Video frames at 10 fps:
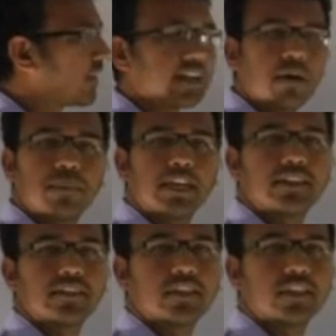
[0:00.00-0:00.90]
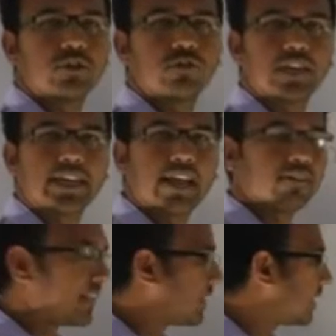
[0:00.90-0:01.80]
complete the circuit, will
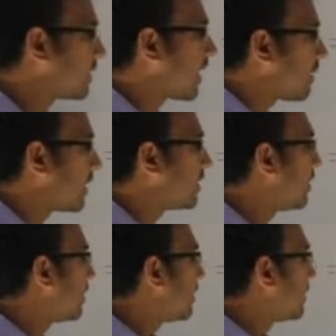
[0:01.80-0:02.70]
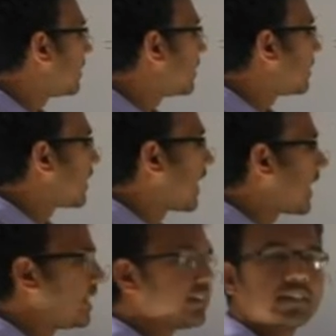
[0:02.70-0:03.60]
travel in this. The
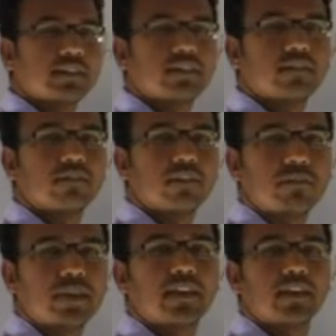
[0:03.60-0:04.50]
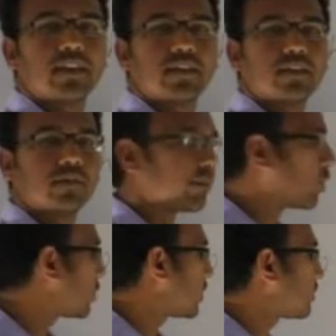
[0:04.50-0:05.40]
current will be
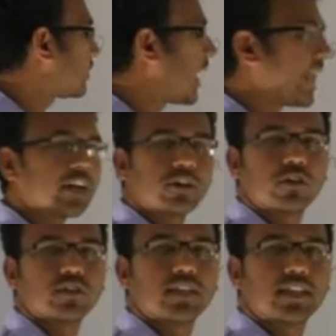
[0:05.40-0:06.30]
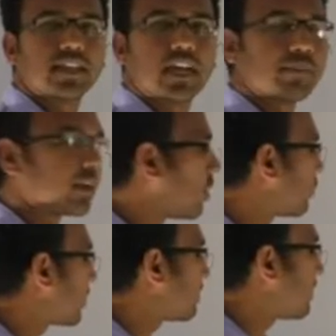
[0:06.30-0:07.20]
because of the electrons that are coming
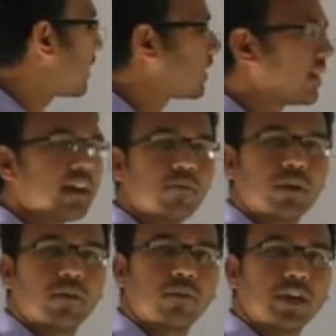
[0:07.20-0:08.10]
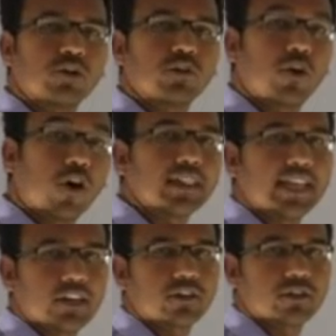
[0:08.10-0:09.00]
out from the metal, because of all the
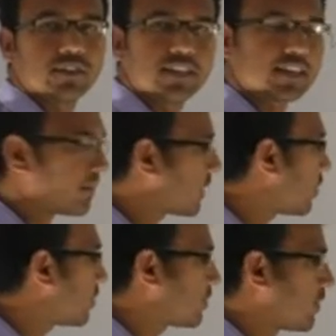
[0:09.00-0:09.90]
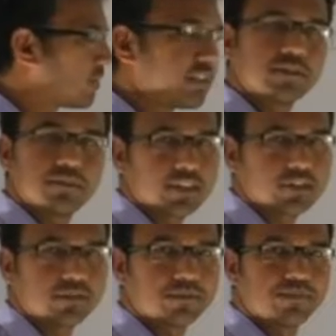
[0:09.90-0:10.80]
electrons that are coming out of this
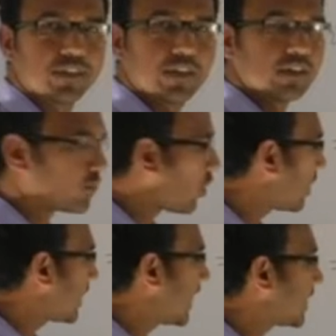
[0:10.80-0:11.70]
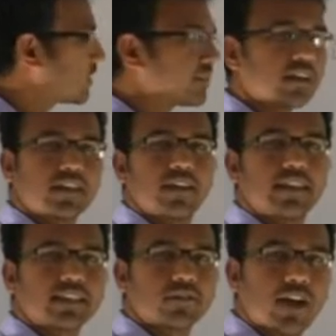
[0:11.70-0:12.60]
metal. So all the electrons
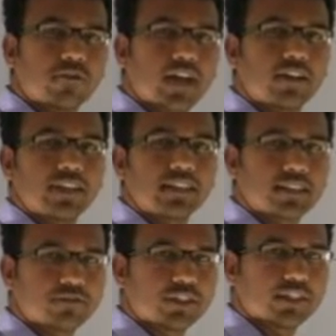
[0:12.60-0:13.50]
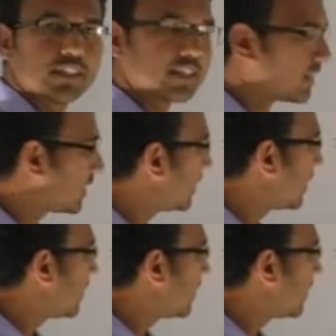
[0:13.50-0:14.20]
are having sufficient energy